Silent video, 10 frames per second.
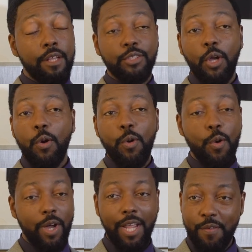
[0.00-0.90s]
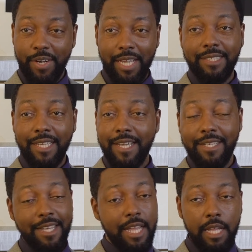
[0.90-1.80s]
So whatever they
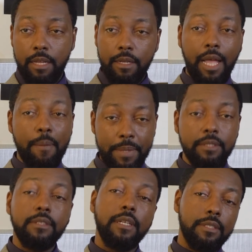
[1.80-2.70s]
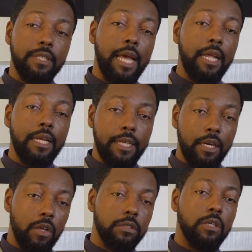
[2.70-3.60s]
did got me into that, and then
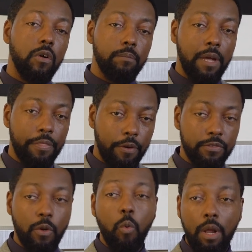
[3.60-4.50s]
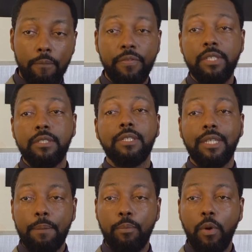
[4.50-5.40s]
also my thirst for quantum physics at
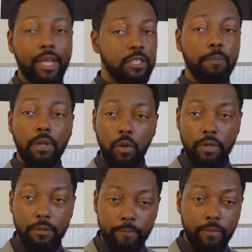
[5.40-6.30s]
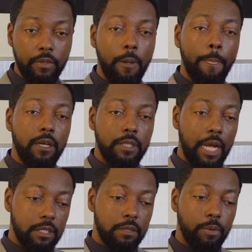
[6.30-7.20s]
that point exploded. Right.
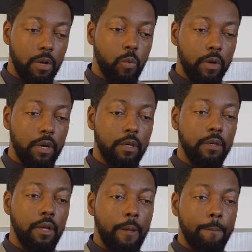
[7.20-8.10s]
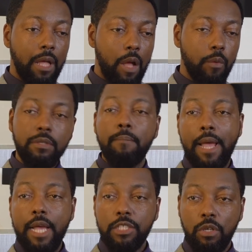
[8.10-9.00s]
Not to the point where I was a
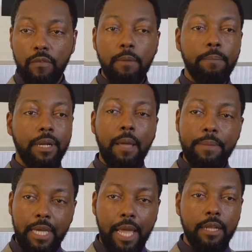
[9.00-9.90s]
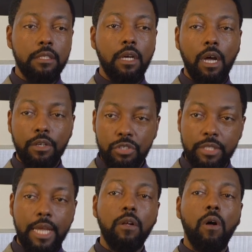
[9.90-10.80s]
master of it, but I began to
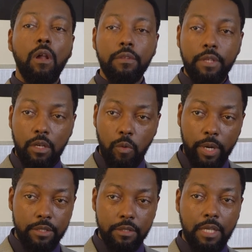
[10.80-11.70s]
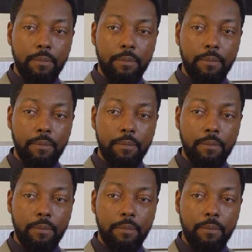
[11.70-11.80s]
understand all of the equations.